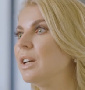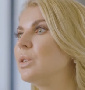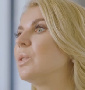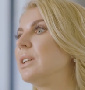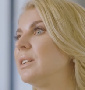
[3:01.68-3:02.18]

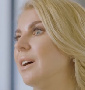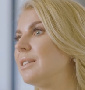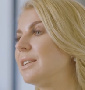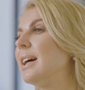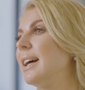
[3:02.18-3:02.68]
to an
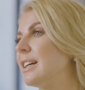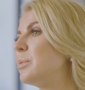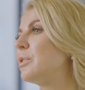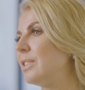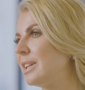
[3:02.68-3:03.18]
adult has
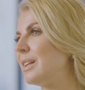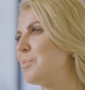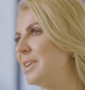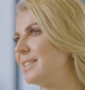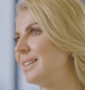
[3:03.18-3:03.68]
been really
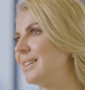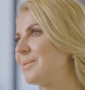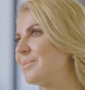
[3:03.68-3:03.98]
amazing.